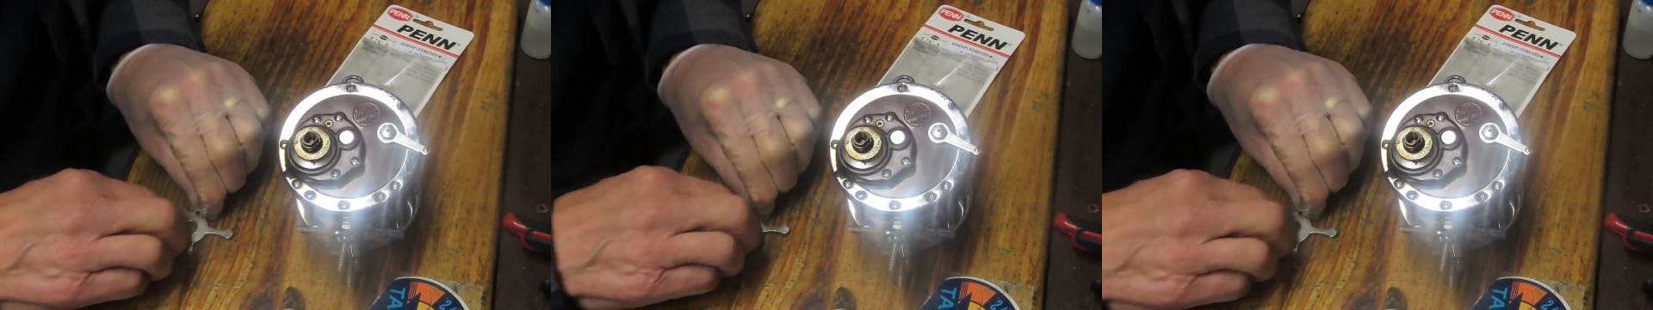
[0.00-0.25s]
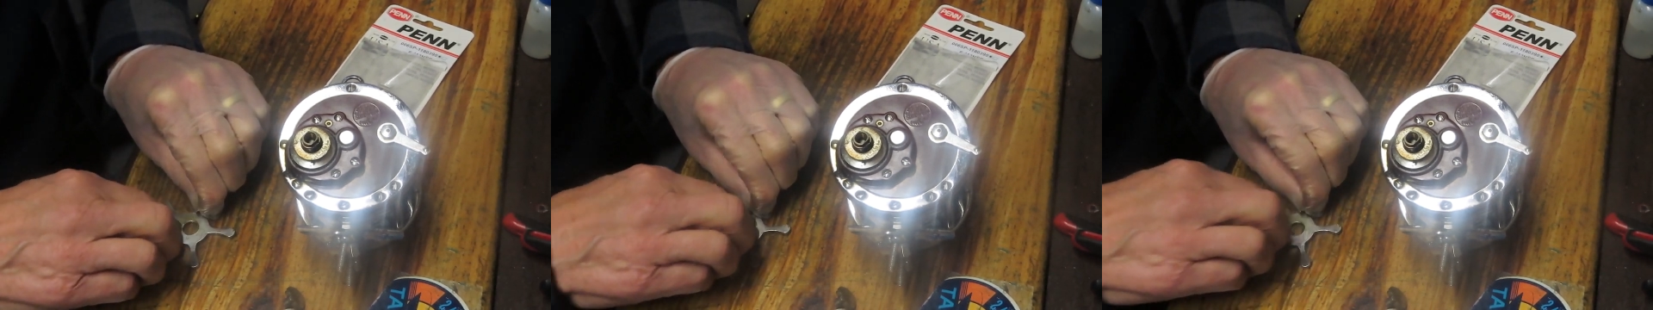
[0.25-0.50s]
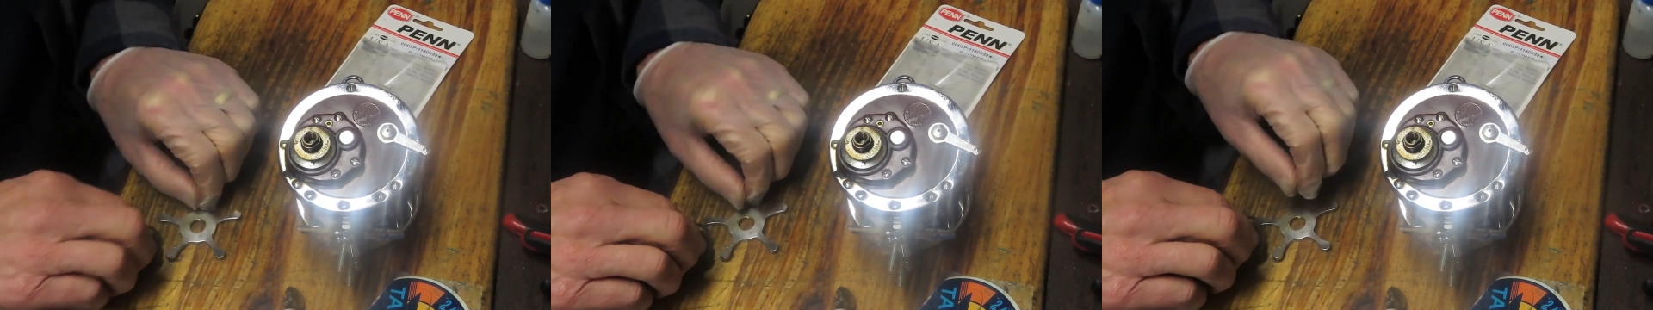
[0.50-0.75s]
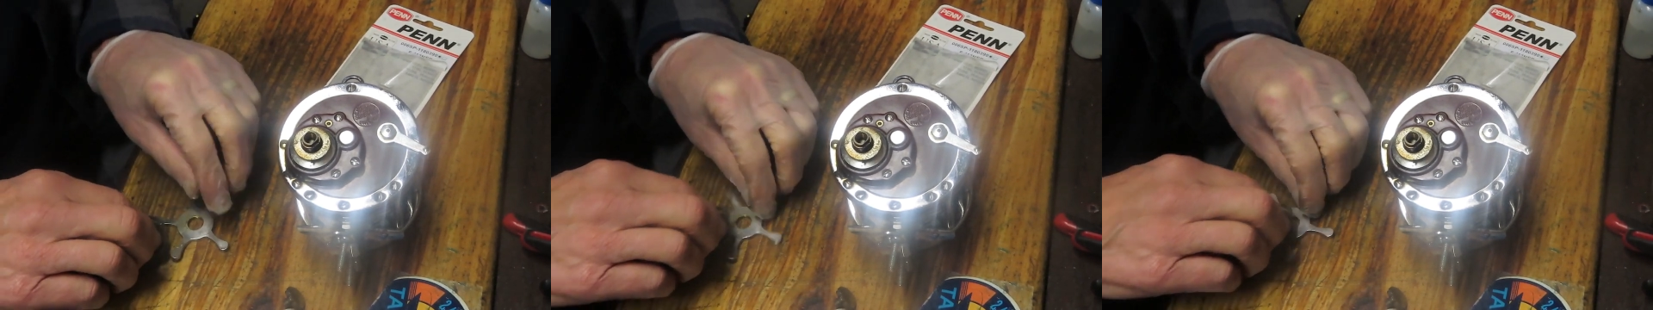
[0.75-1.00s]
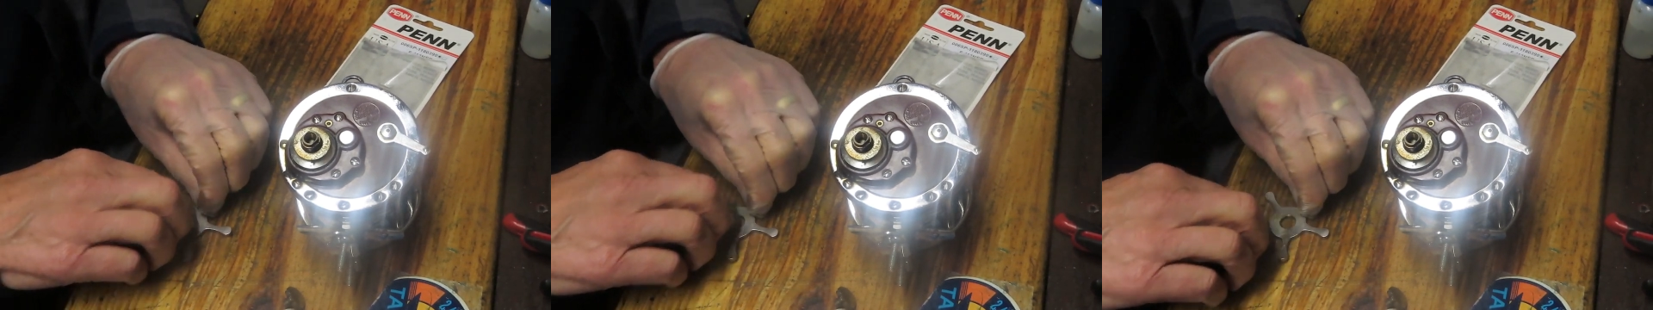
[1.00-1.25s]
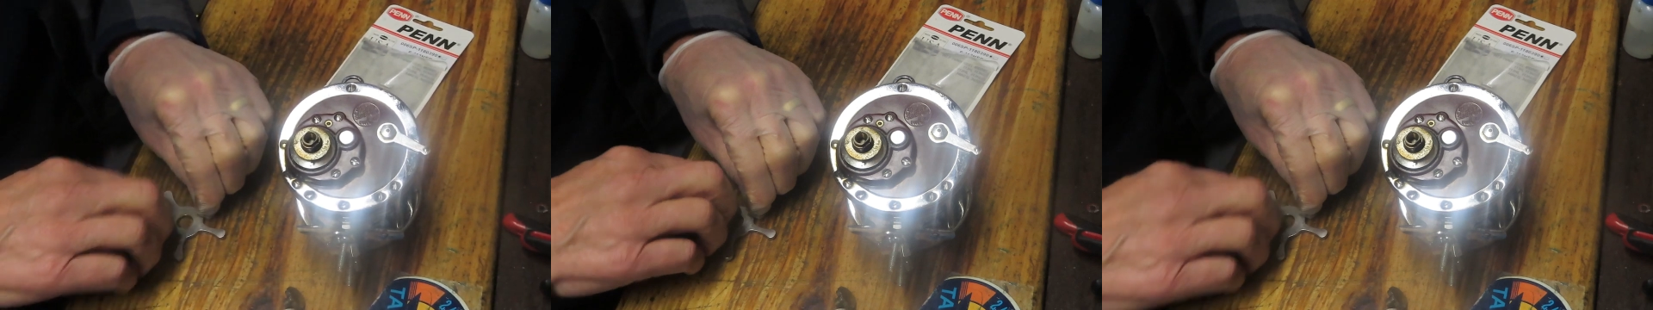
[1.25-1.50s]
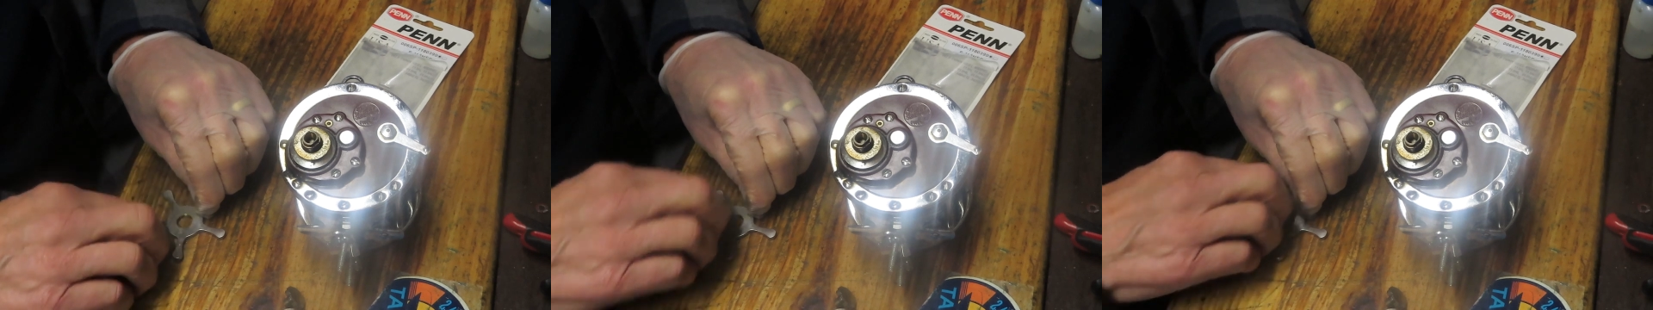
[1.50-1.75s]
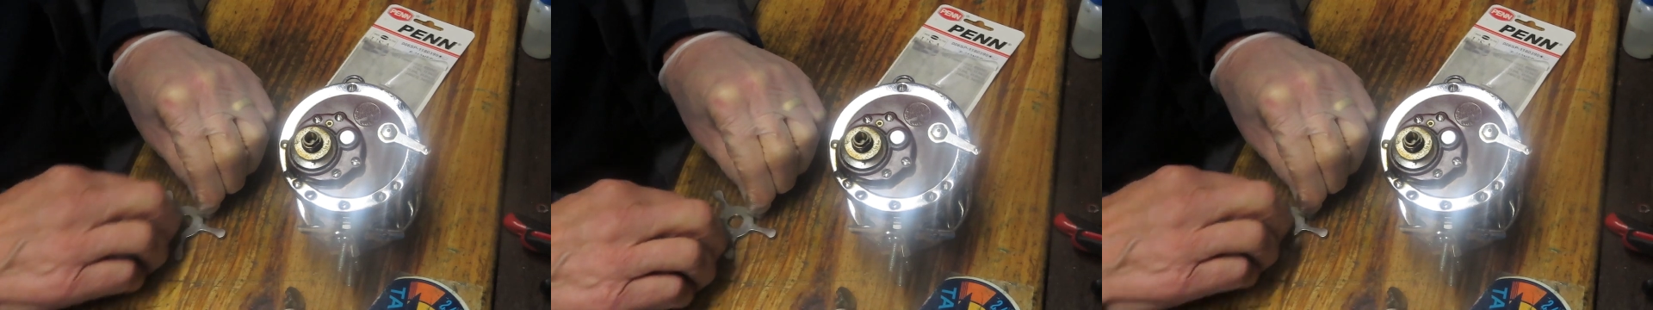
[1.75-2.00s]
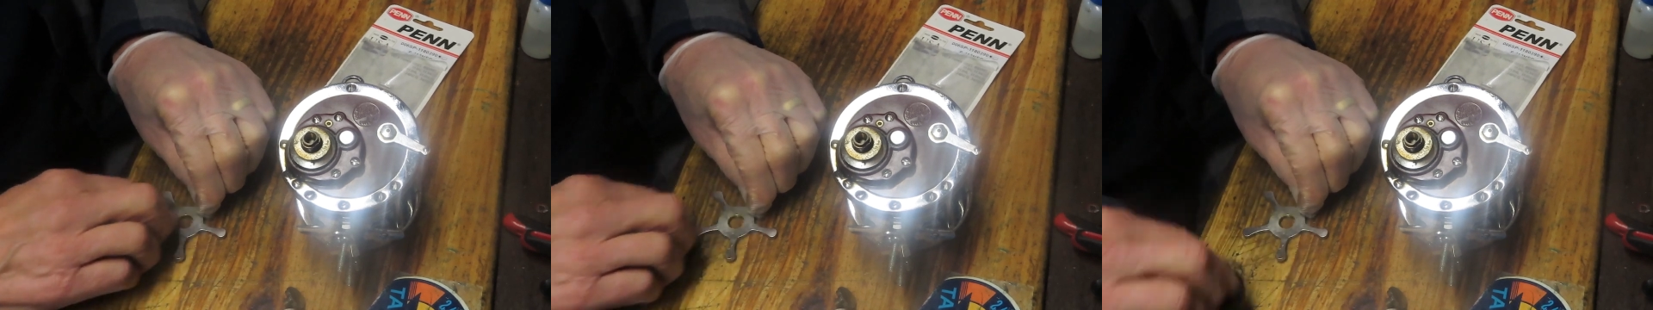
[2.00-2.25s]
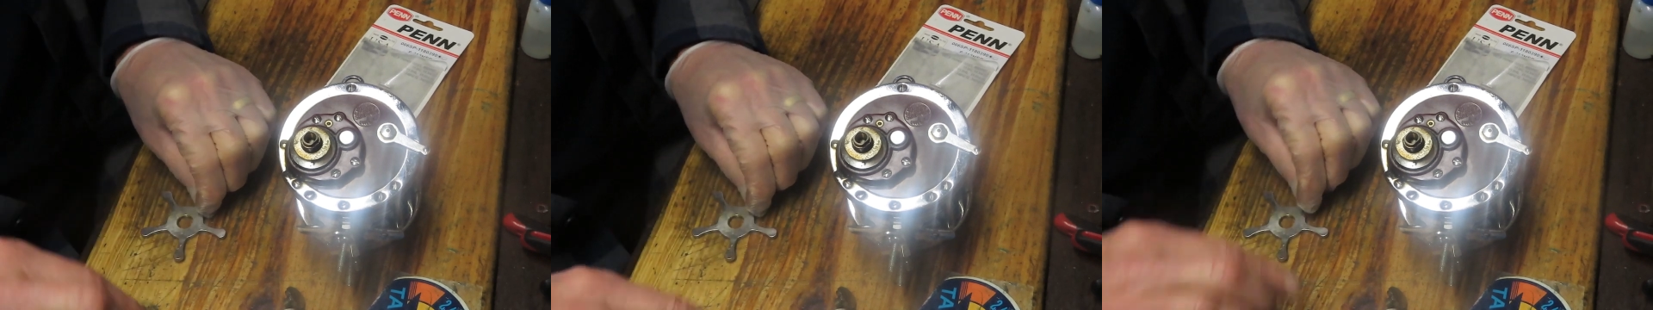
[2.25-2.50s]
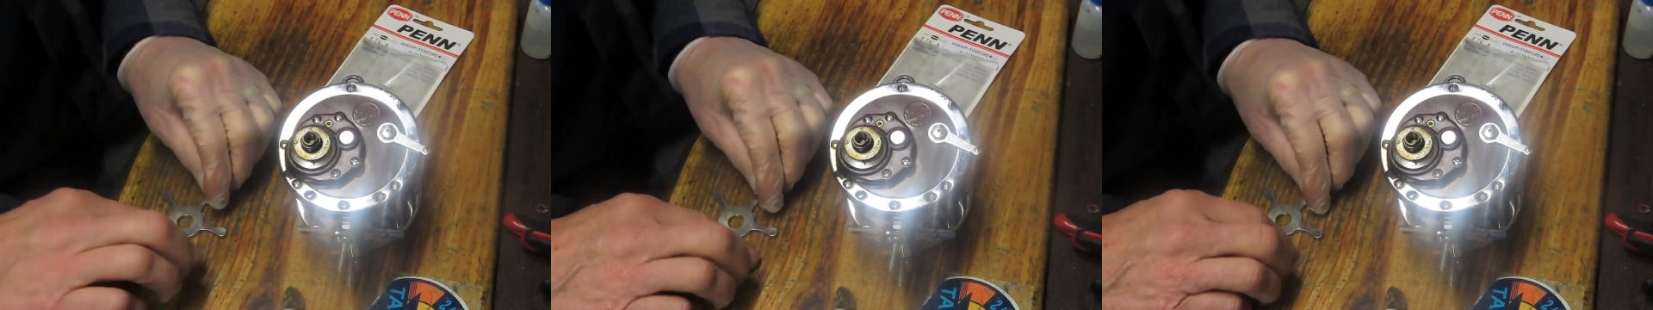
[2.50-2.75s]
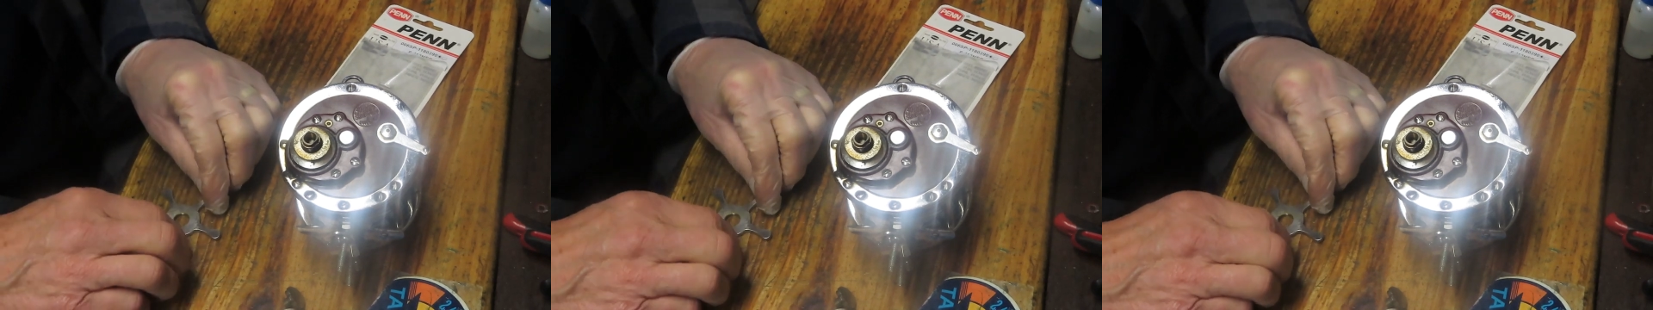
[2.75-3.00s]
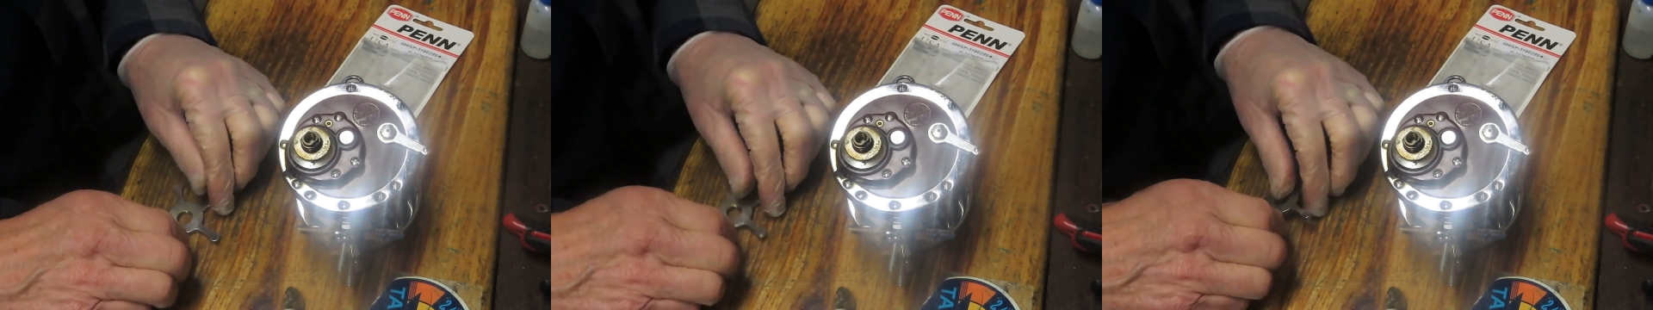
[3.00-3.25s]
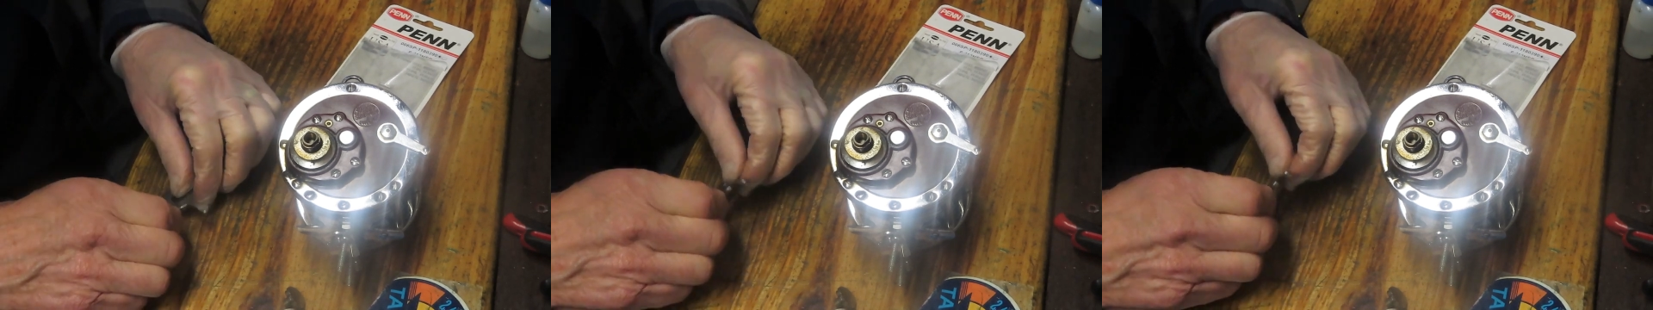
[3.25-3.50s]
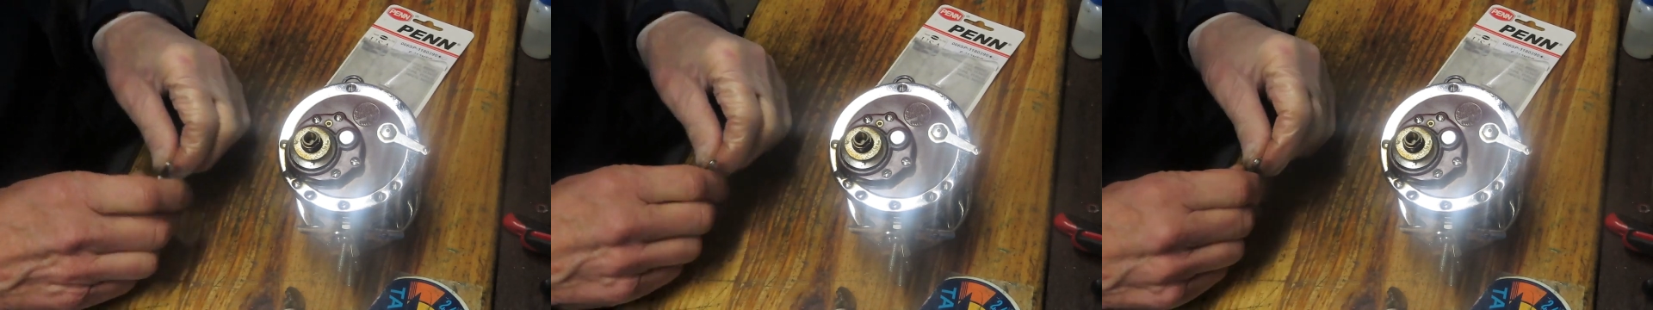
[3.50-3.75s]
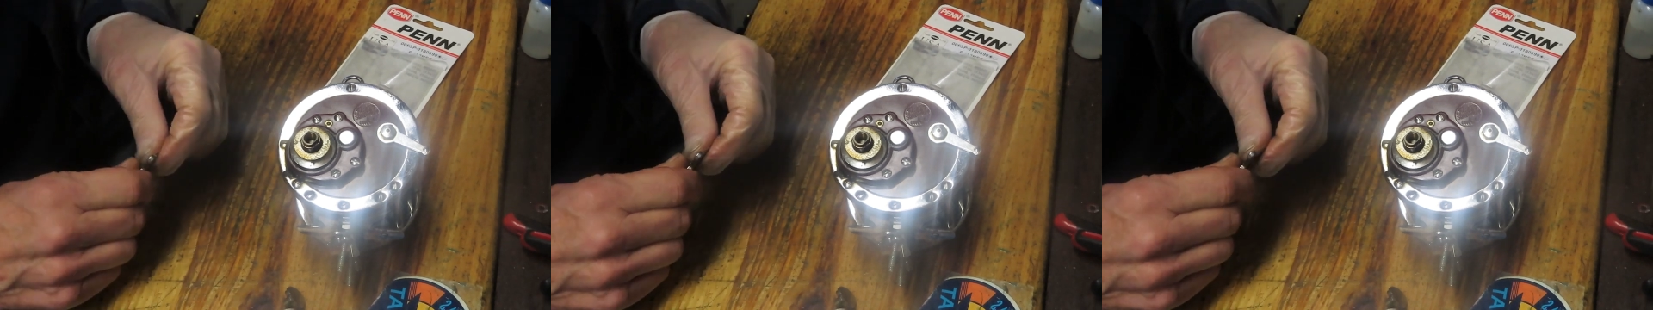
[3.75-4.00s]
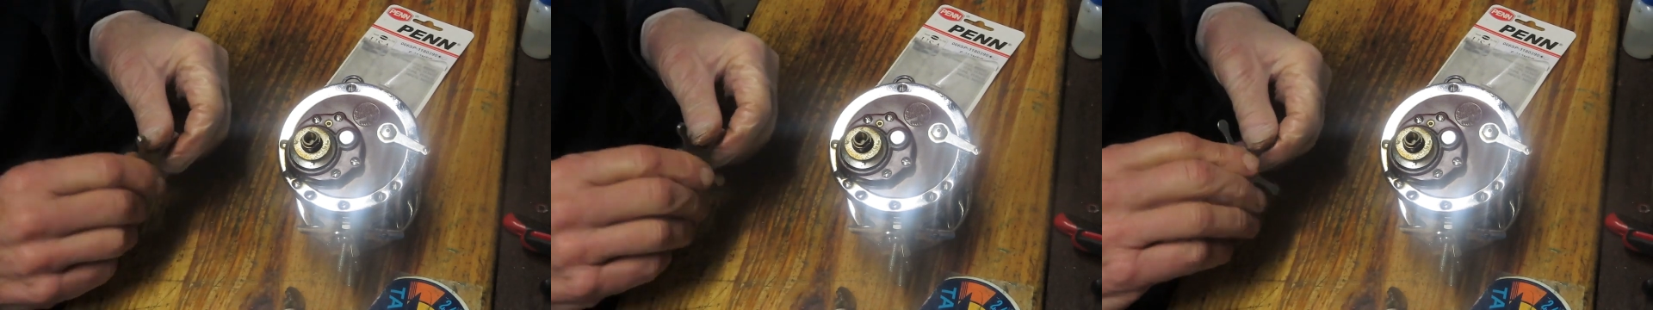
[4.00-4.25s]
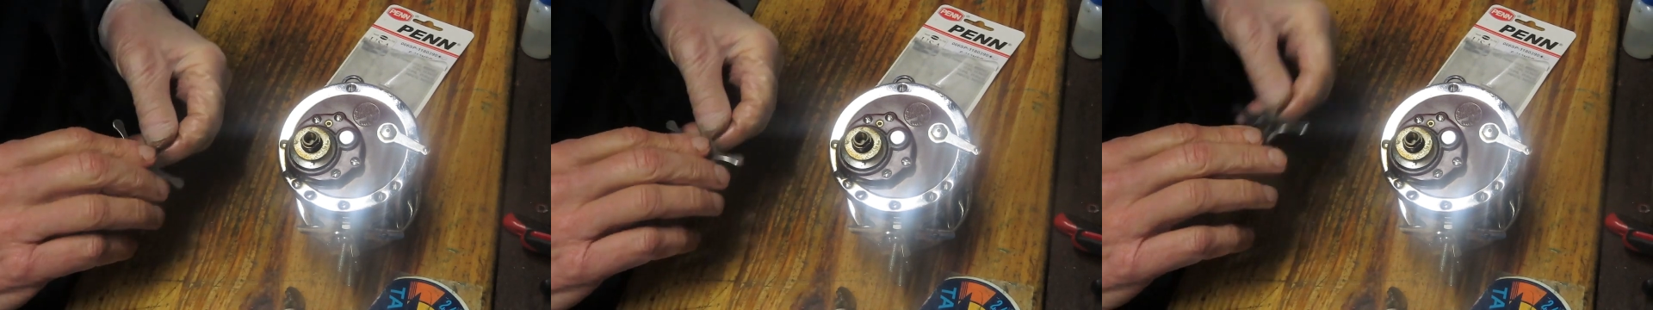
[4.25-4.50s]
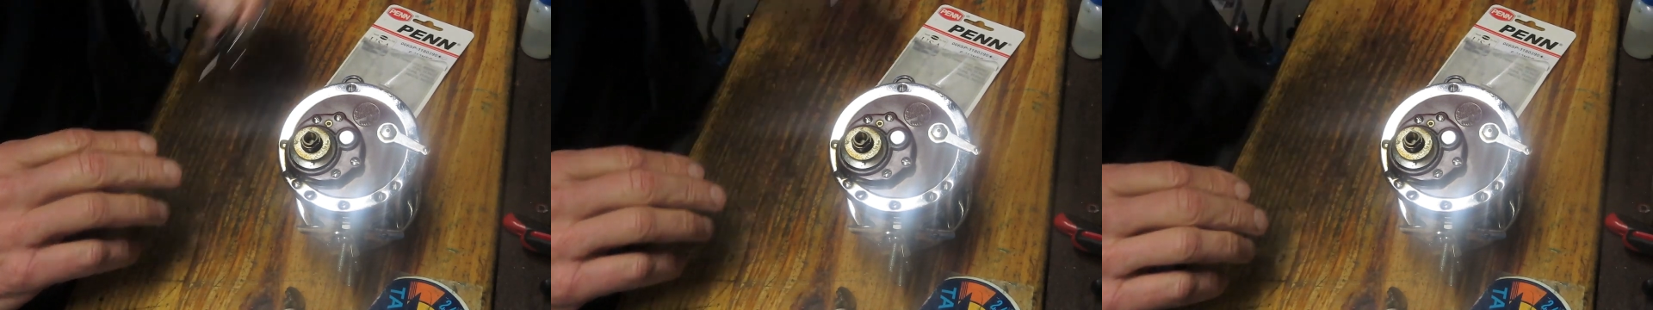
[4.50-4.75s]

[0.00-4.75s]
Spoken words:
(no speaker visible)